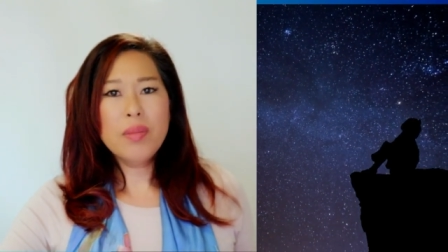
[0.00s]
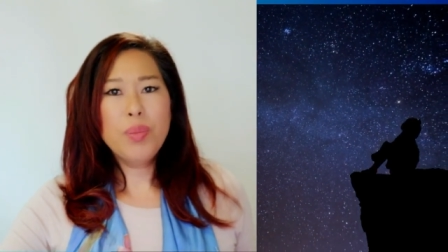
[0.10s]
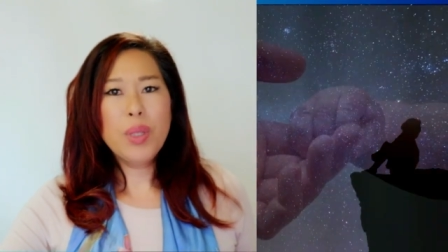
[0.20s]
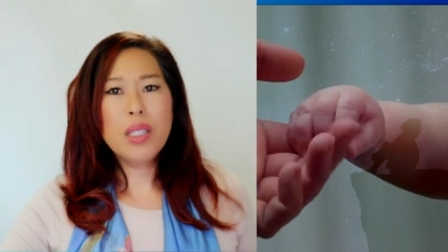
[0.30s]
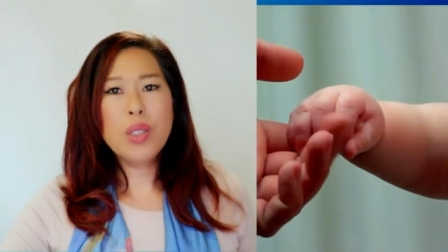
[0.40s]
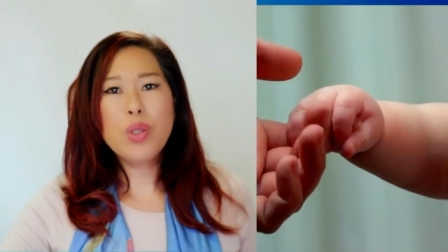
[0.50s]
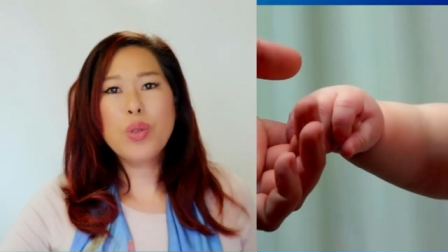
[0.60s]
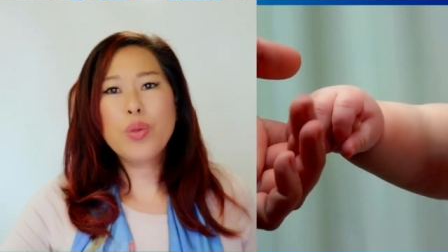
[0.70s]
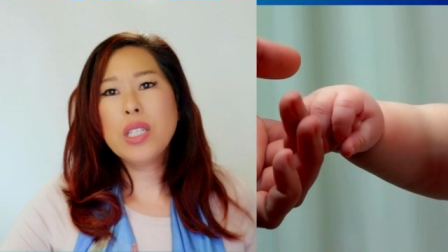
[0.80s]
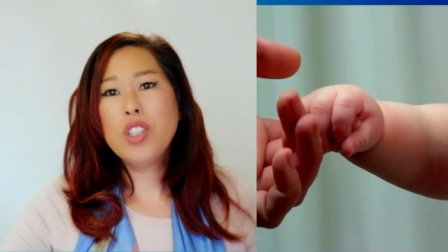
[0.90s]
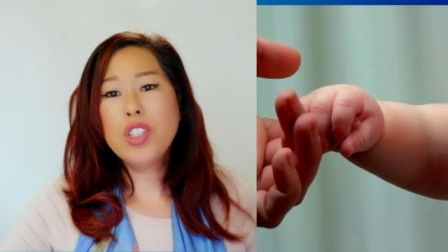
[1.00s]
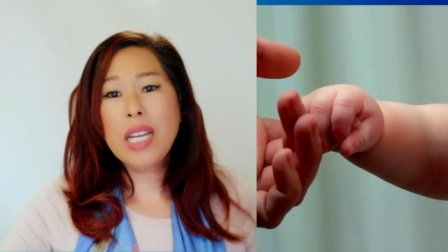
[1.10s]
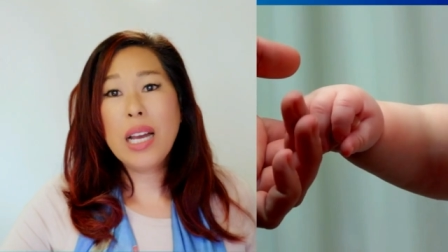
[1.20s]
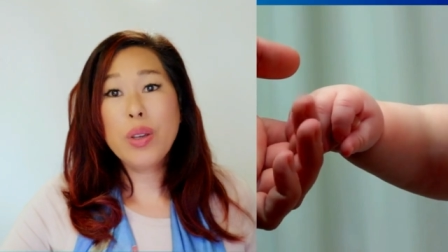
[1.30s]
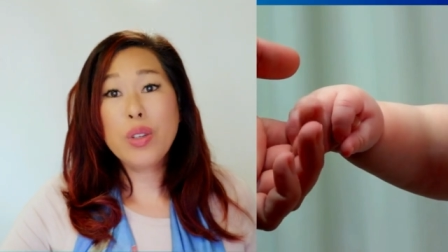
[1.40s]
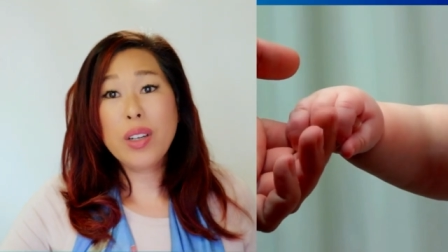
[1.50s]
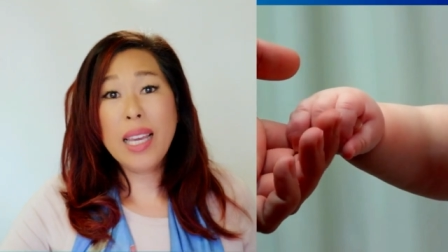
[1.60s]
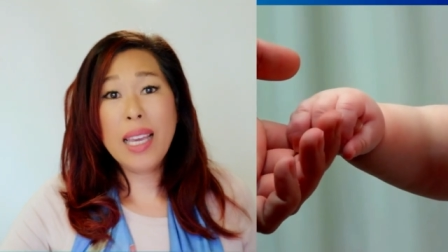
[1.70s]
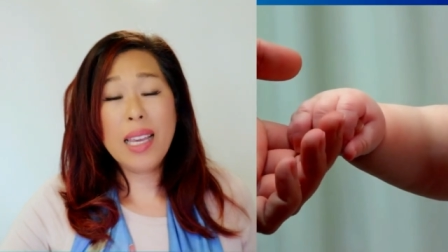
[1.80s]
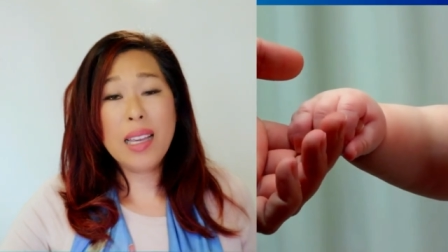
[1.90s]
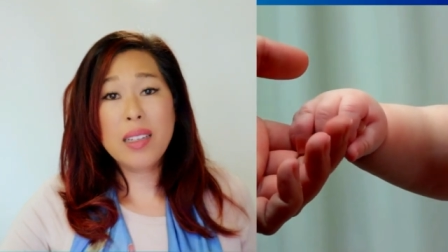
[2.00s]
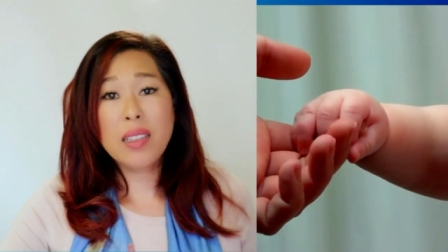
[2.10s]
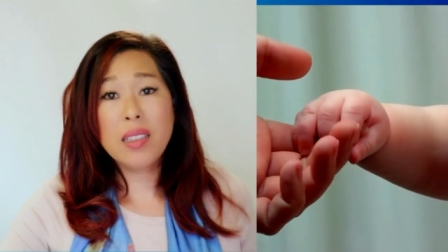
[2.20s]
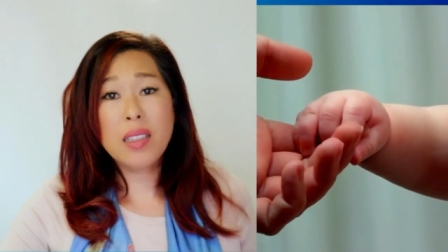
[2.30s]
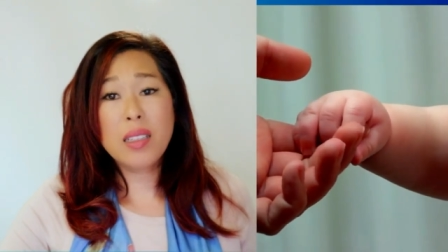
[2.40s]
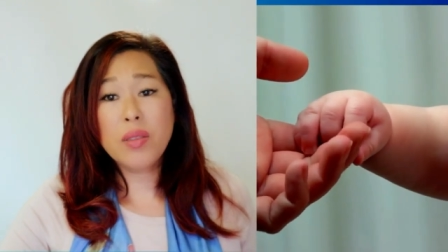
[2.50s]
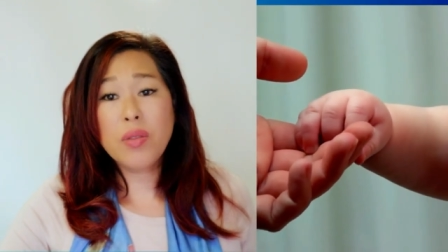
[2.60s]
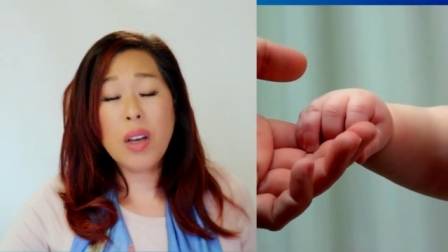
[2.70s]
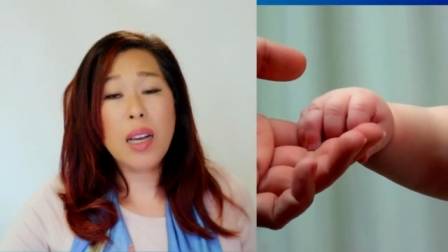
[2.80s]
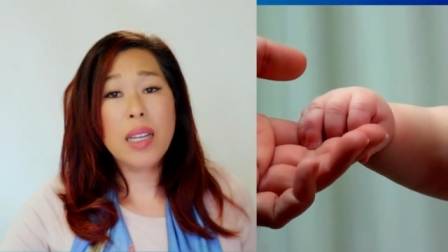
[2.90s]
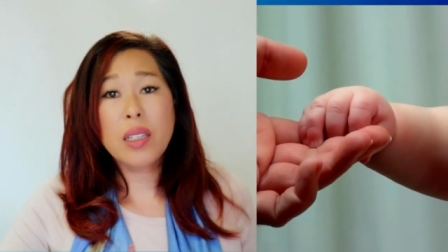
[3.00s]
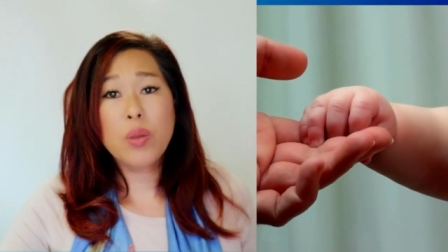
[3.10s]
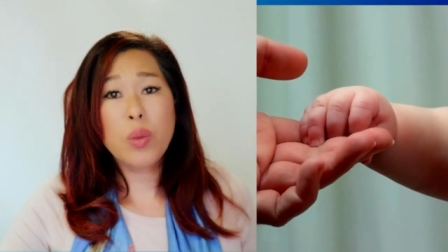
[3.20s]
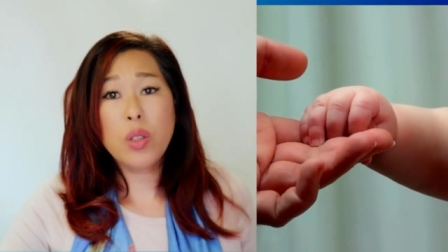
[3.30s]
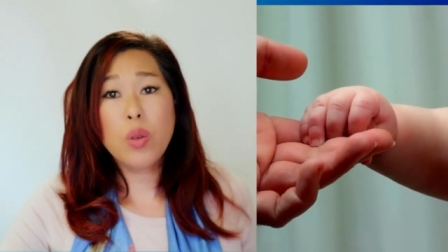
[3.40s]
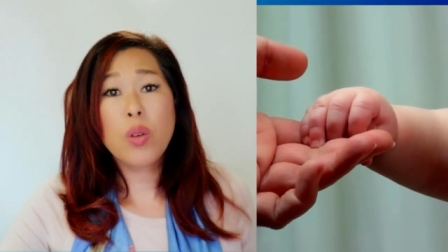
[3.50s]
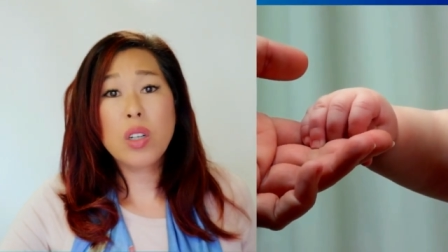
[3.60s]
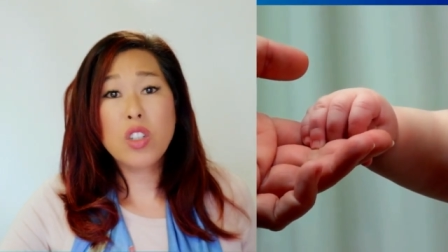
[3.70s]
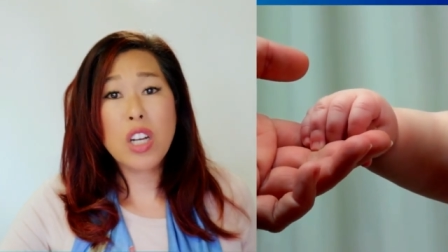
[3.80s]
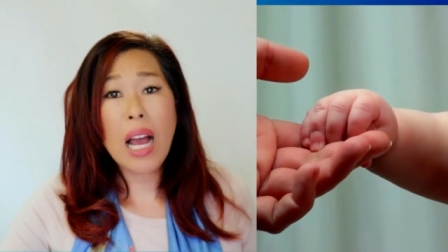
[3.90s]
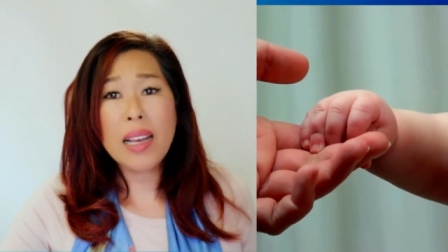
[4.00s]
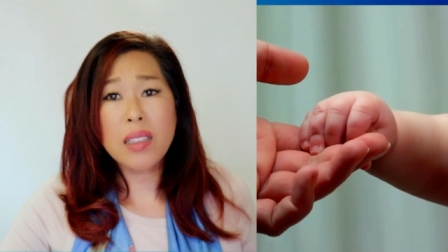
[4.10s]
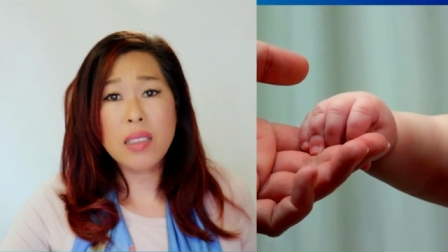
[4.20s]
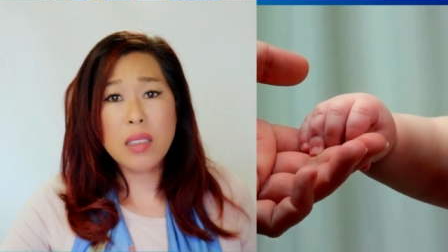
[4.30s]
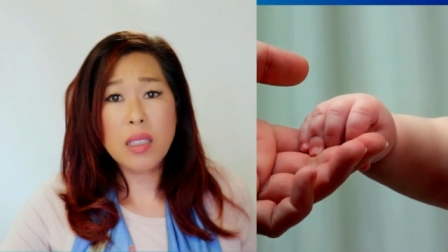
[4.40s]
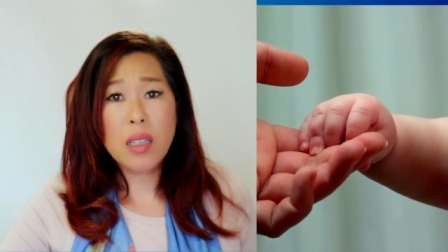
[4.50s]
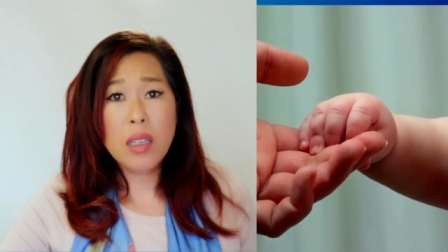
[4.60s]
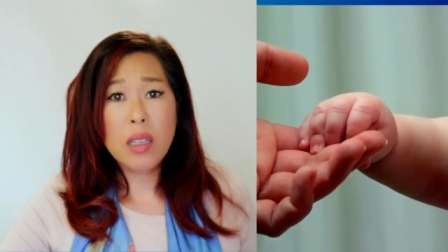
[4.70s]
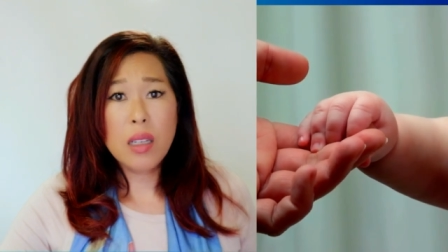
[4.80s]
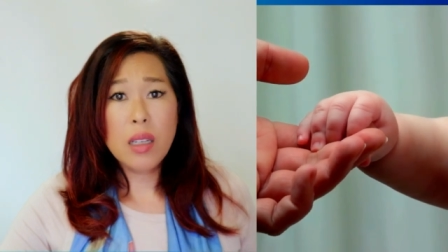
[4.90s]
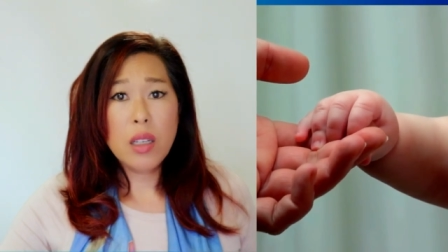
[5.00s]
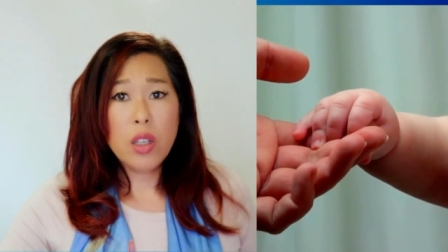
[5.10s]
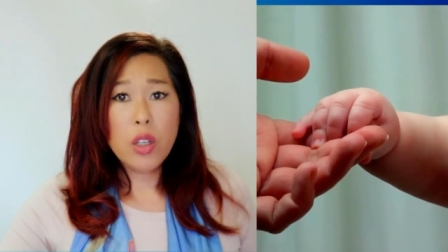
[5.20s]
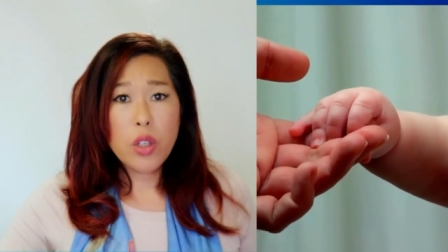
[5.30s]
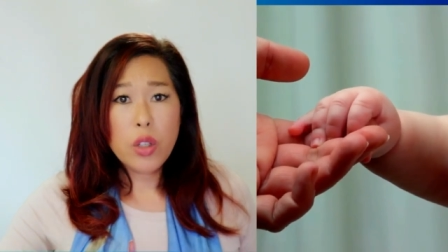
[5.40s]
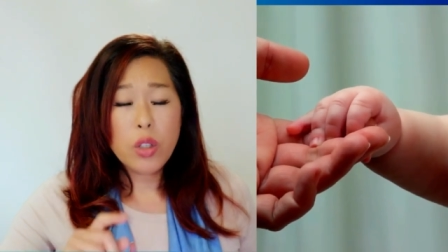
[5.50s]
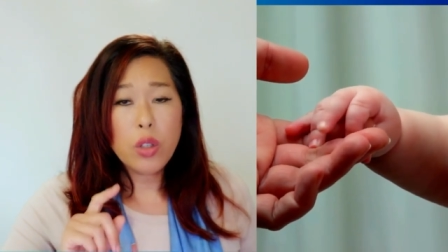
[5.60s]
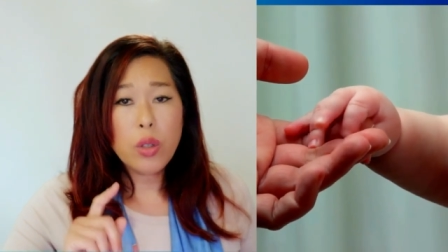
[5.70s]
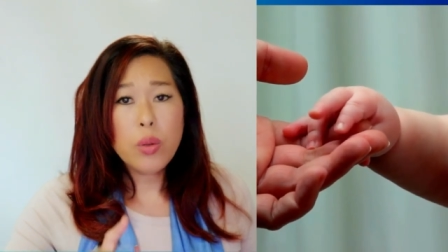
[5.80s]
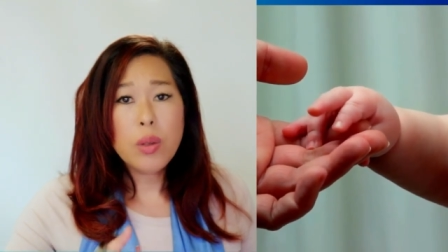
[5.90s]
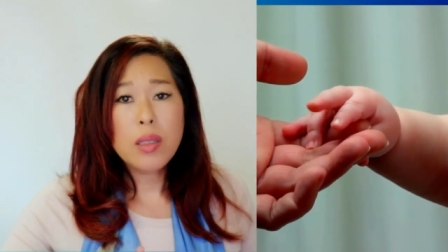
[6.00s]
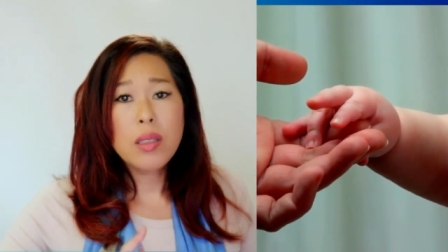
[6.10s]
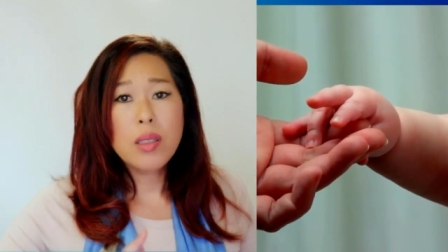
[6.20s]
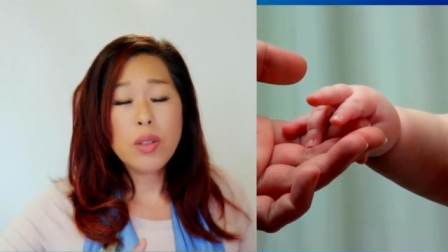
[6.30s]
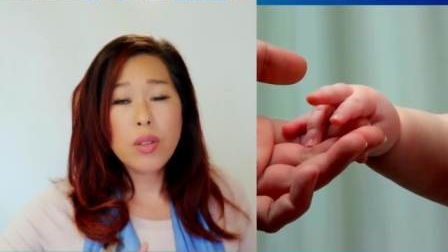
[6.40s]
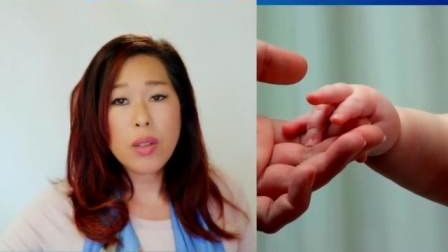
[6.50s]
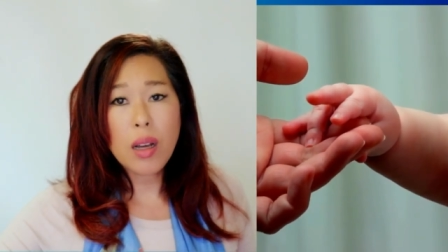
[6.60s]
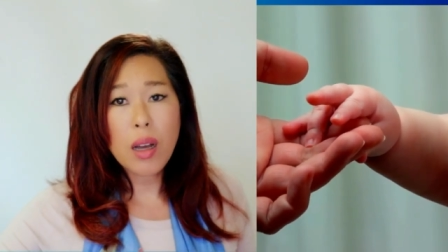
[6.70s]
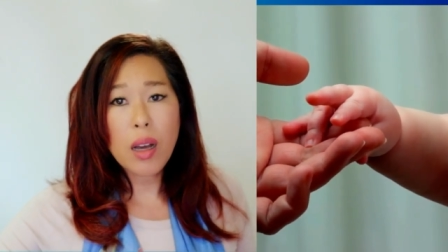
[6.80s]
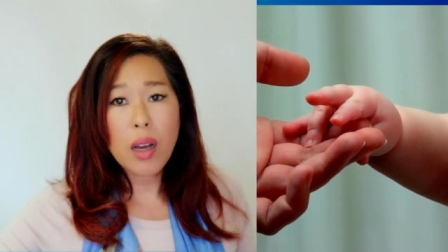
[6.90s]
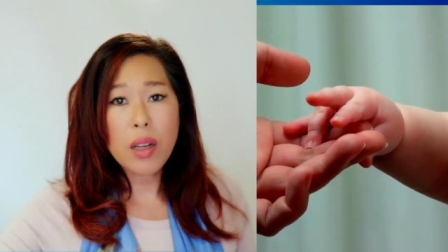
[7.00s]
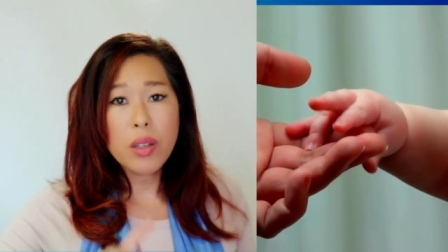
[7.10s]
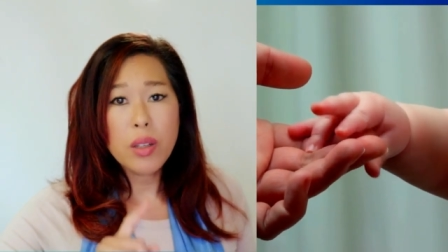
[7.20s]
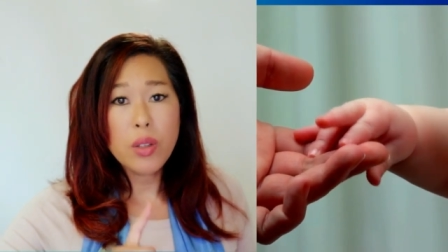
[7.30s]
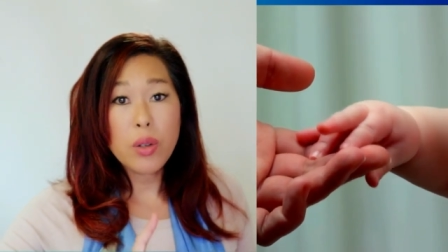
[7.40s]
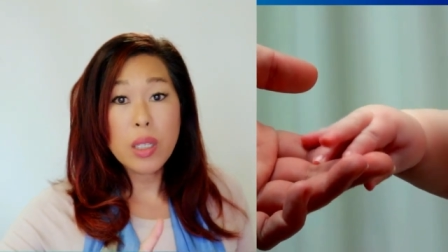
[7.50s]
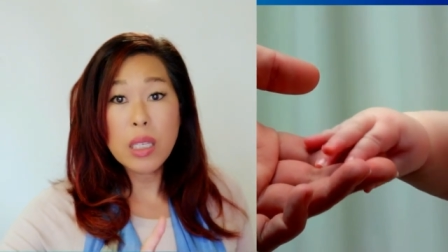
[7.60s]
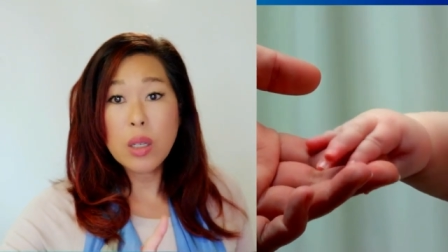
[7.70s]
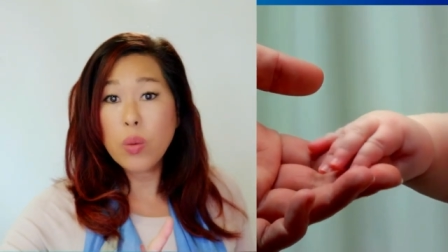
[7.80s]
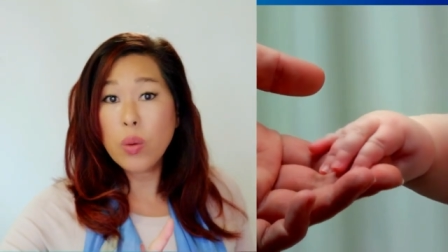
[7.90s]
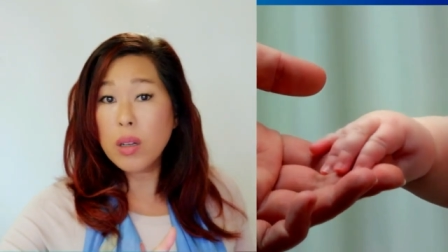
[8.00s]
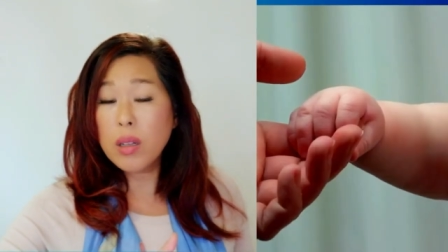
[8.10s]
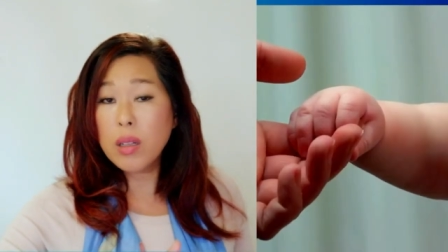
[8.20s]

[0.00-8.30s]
Because you reached out your hand to the divine when you were a child, you considered God your equal.